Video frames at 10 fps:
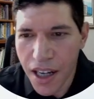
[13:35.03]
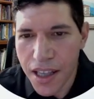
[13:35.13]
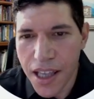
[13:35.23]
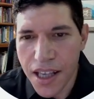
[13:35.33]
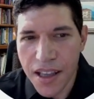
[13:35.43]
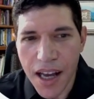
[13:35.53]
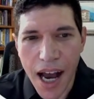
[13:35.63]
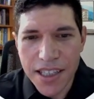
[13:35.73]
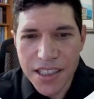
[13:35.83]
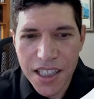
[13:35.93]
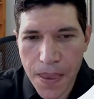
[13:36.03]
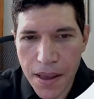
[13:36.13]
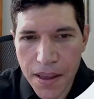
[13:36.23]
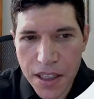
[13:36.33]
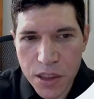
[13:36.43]
I see
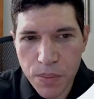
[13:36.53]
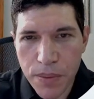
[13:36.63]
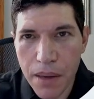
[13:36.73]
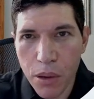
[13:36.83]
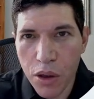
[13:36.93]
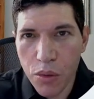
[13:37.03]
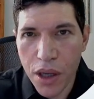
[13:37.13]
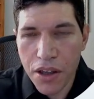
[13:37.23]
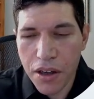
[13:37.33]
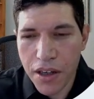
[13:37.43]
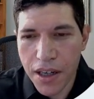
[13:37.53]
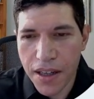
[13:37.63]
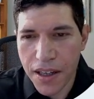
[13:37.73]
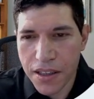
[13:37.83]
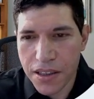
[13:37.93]
this bubble, whether
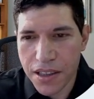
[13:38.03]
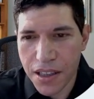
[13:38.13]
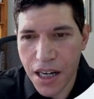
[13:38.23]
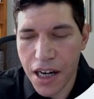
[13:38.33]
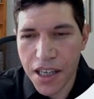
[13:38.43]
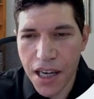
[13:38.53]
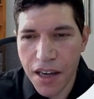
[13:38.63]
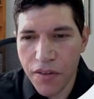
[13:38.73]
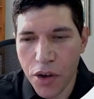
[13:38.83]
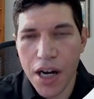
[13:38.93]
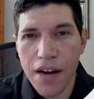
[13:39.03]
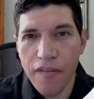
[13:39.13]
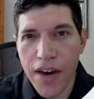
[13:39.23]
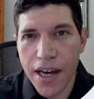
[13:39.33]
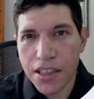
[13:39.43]
it's concave or
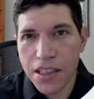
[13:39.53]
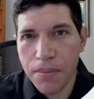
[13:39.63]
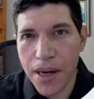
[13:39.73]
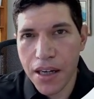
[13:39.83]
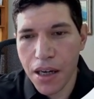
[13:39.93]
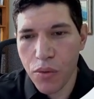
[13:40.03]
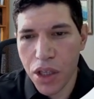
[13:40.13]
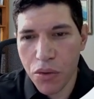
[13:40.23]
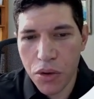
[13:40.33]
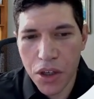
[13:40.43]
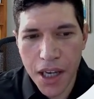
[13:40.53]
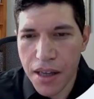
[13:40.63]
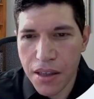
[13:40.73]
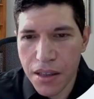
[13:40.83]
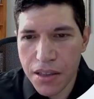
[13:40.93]
convex, depending on whether we're looking
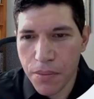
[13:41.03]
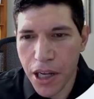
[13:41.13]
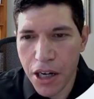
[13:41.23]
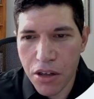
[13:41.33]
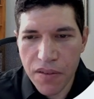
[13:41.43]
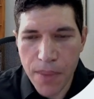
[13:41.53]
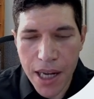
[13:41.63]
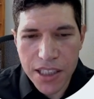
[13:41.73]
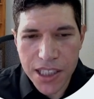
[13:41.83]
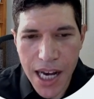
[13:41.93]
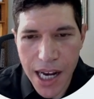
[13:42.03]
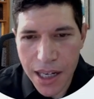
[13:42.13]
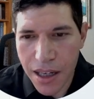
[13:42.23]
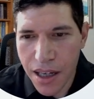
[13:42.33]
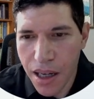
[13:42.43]
at the supply or demand side,